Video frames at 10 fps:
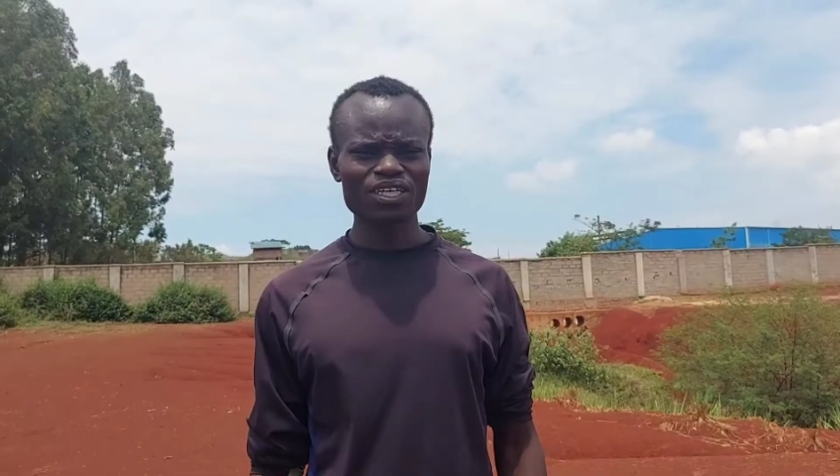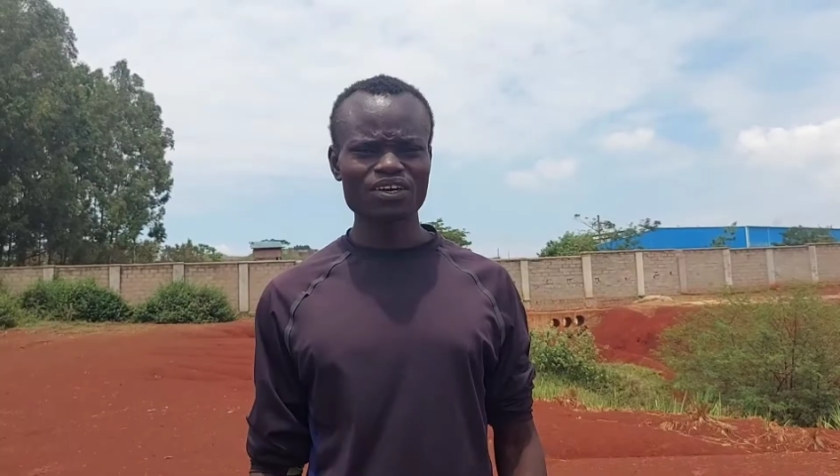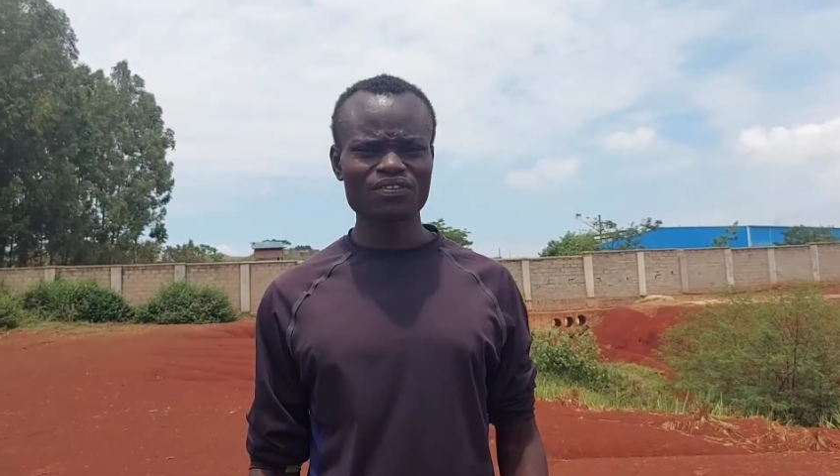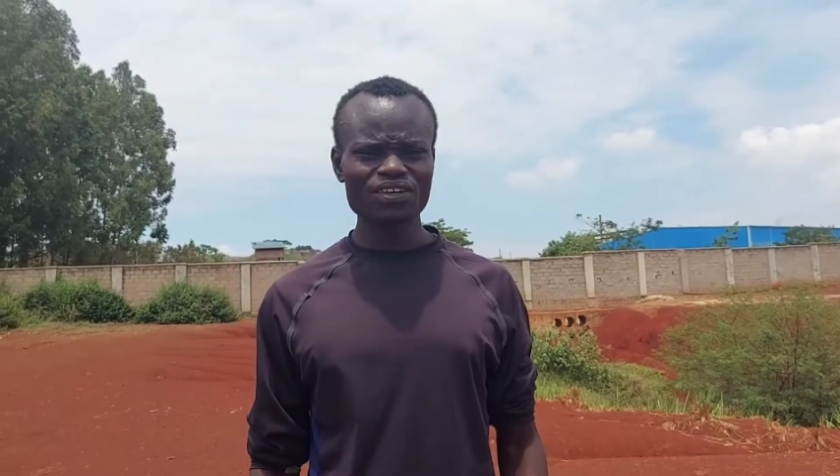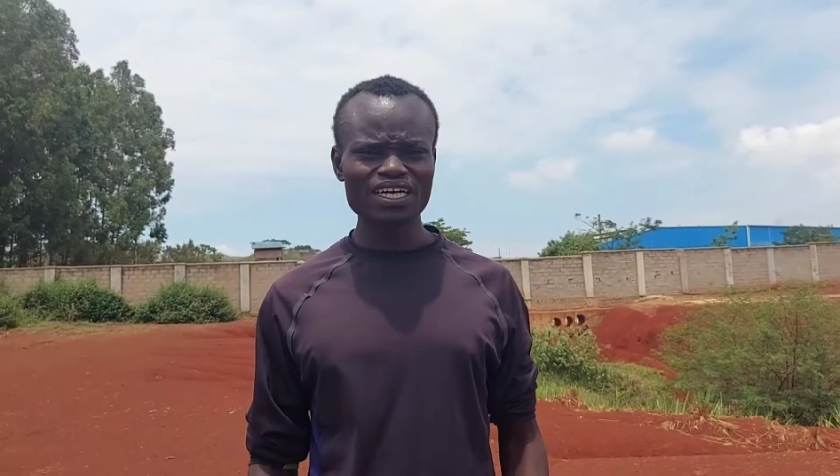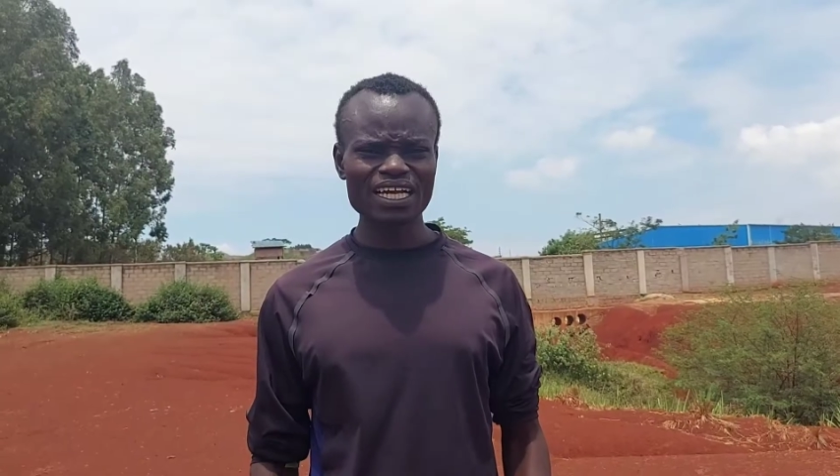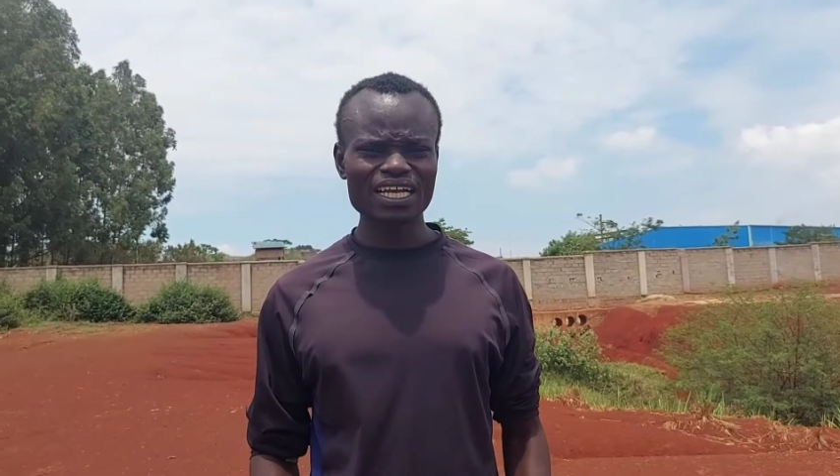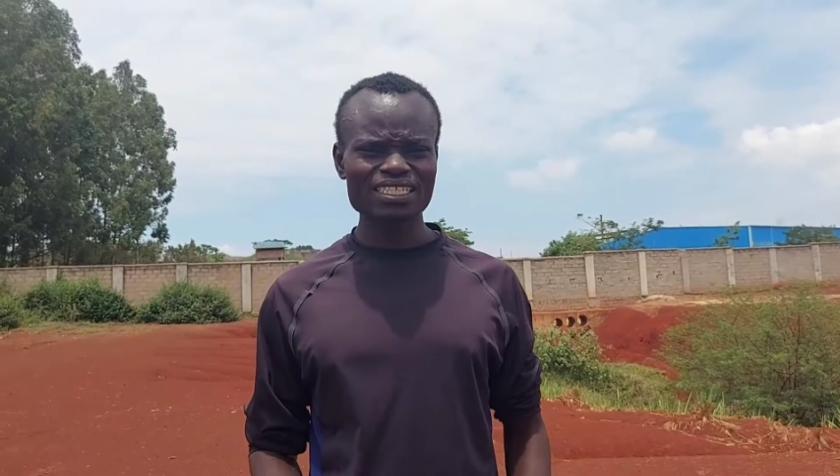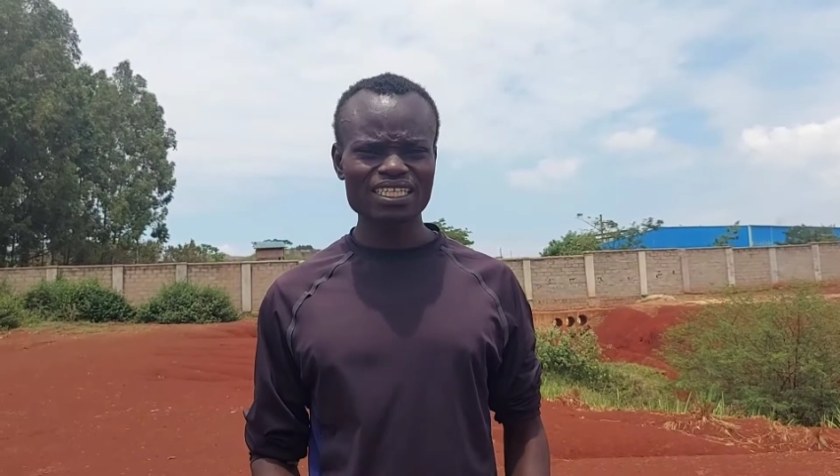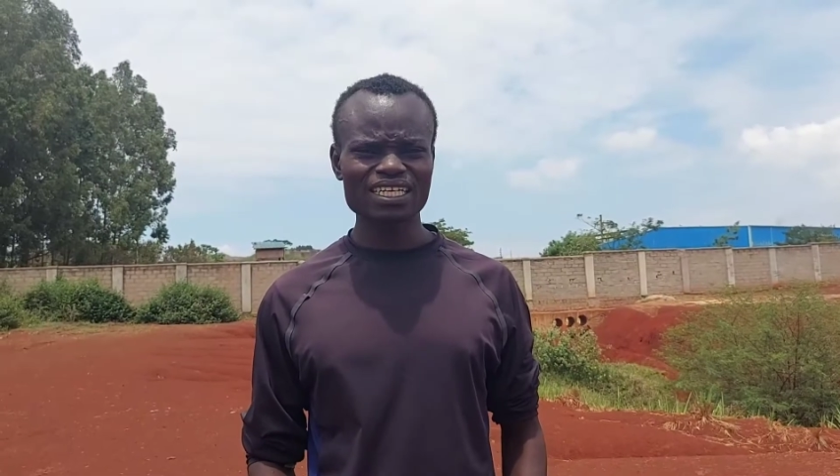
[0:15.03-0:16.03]
that I fully
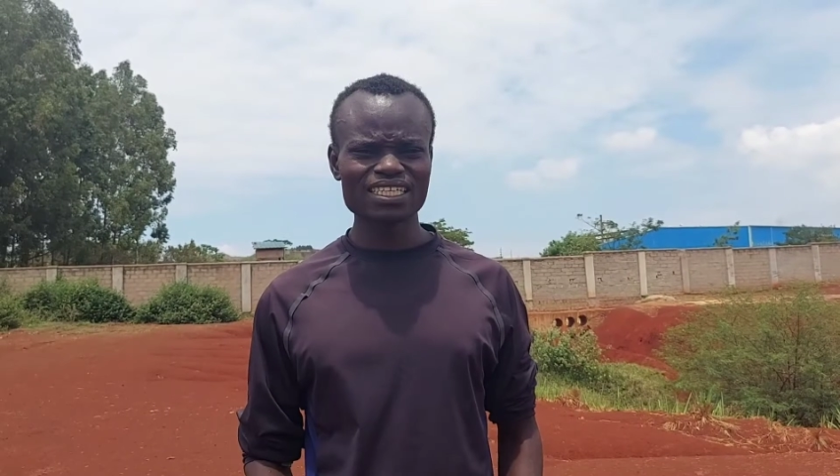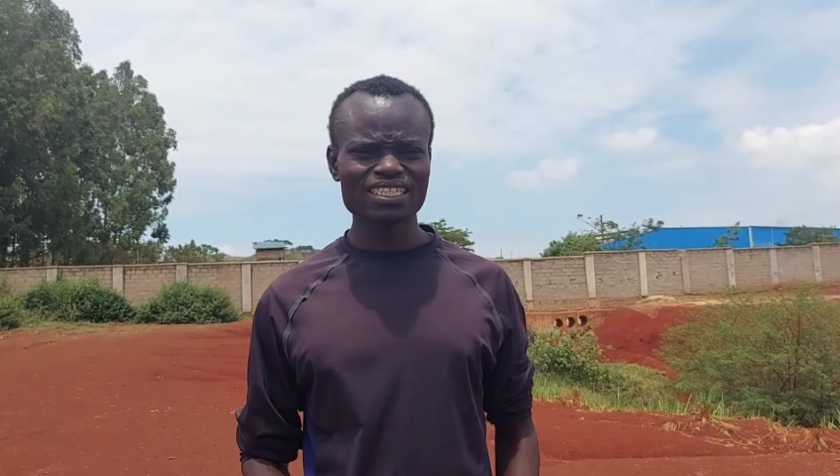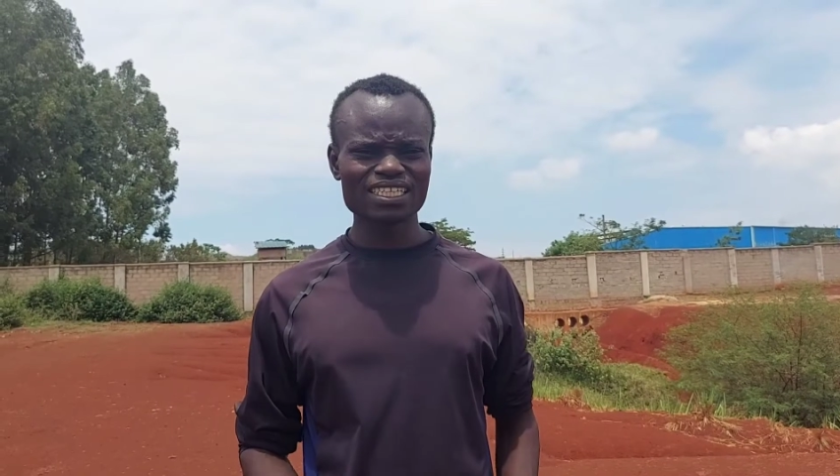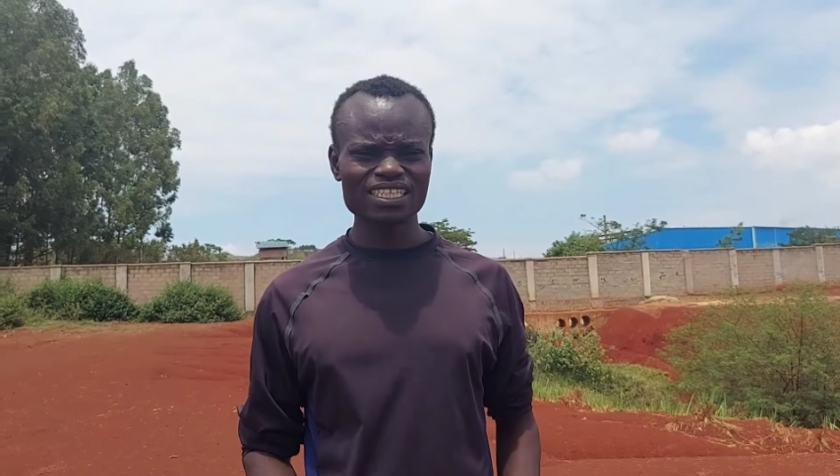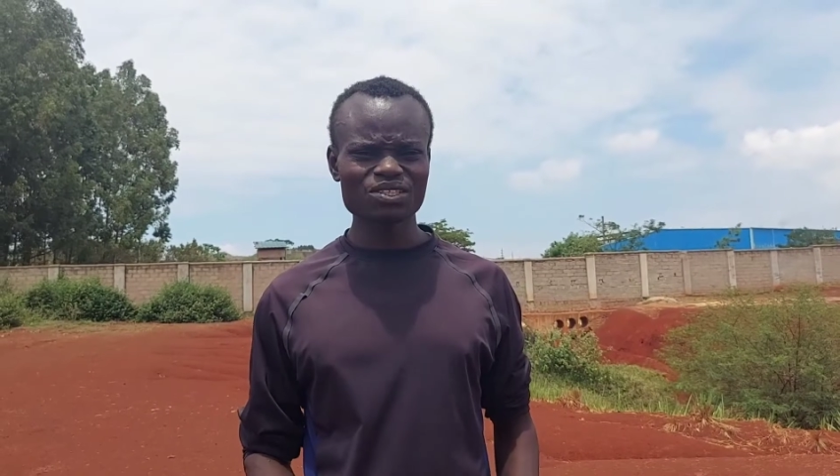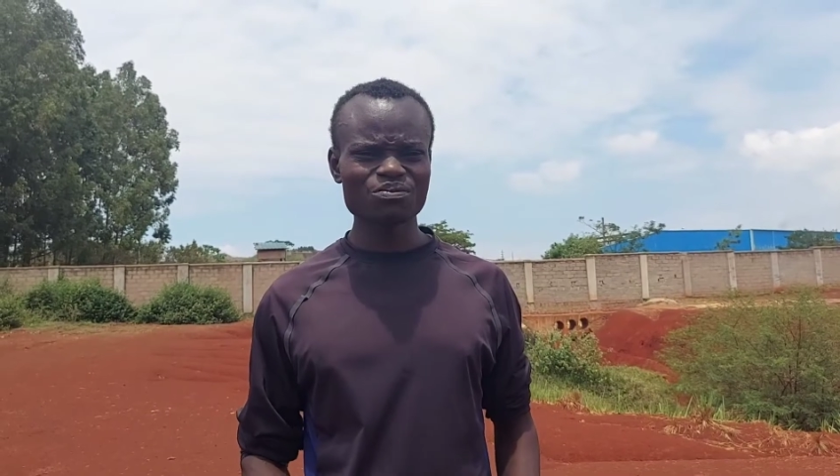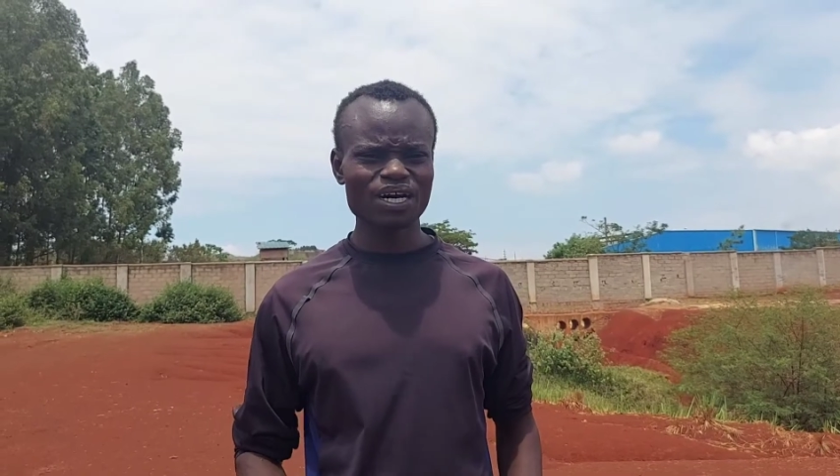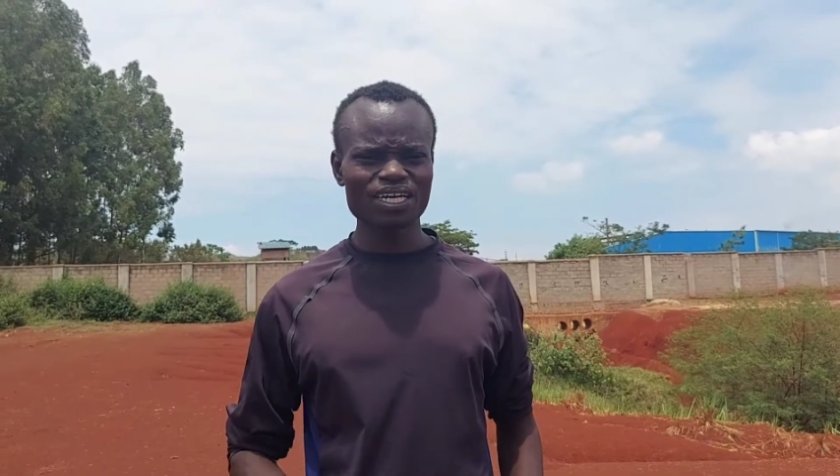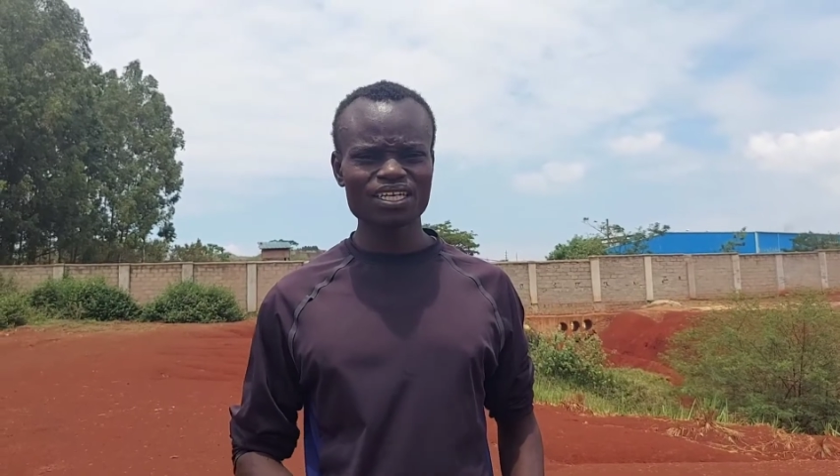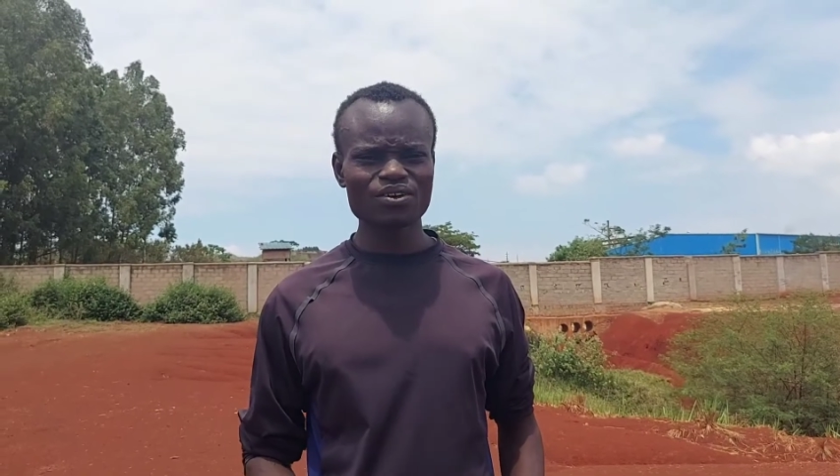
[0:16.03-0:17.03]
understand the technique
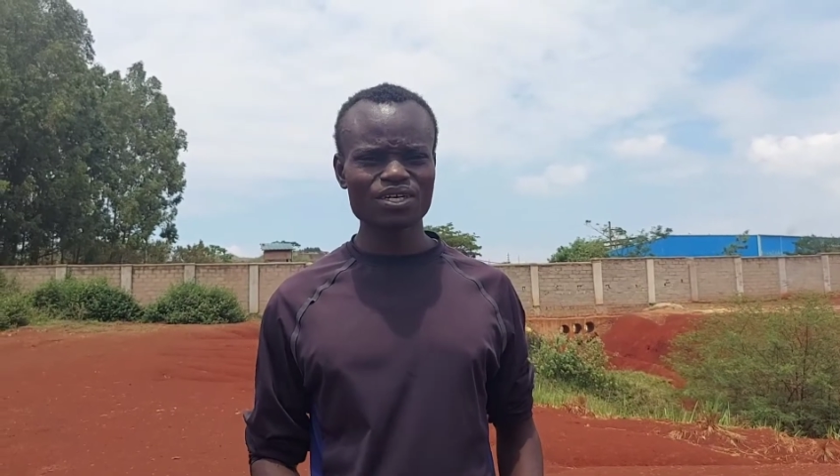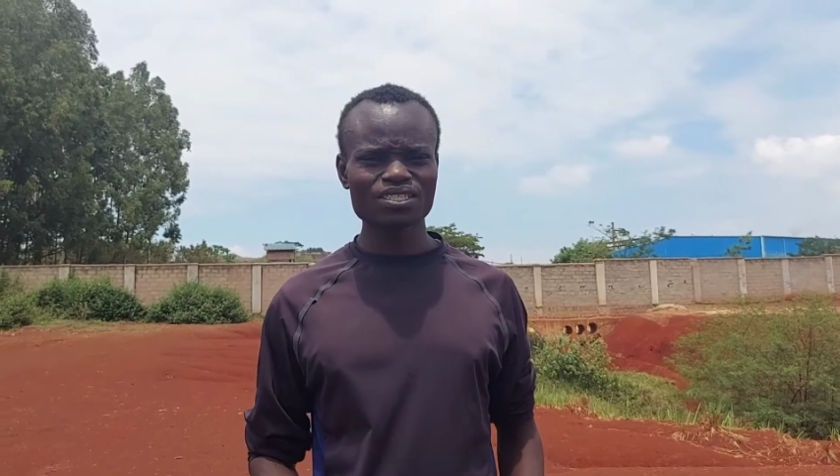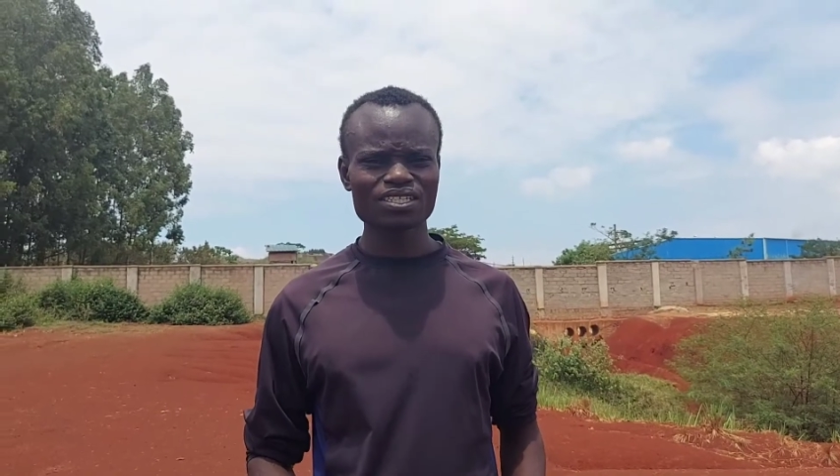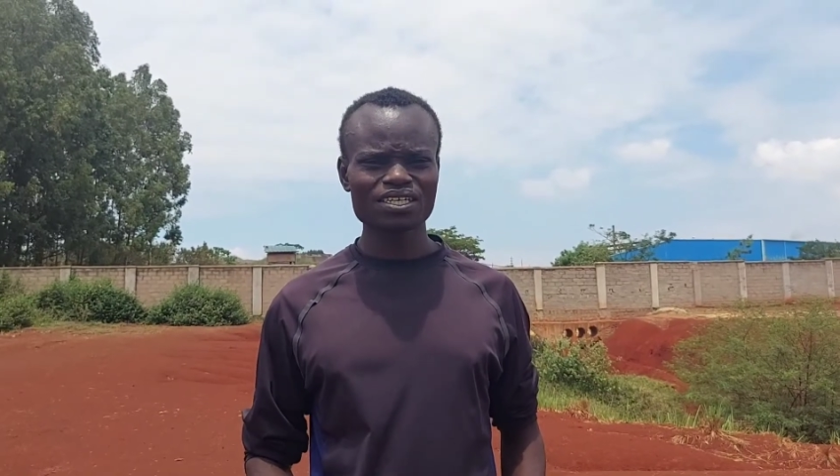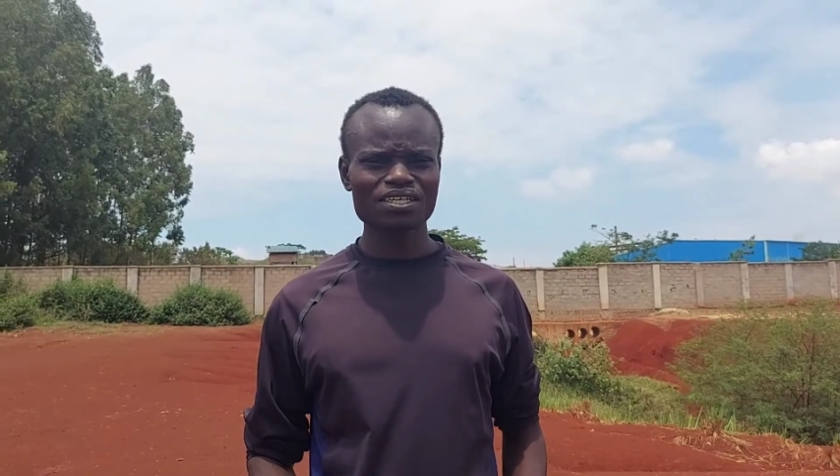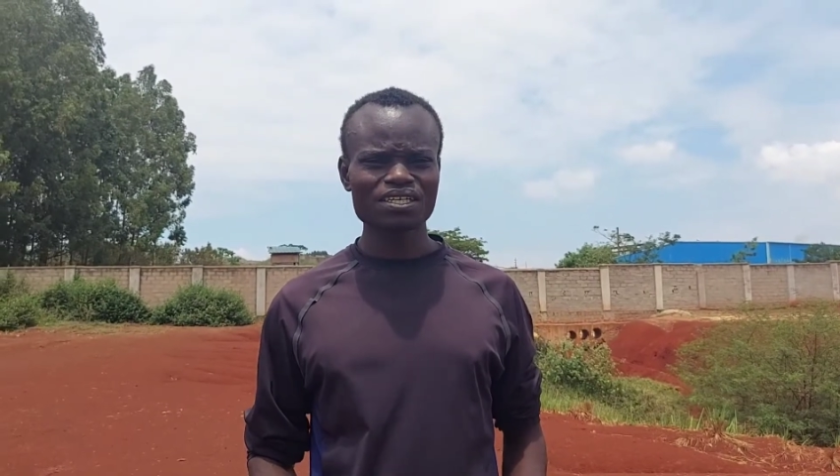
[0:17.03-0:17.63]
behind the raiz,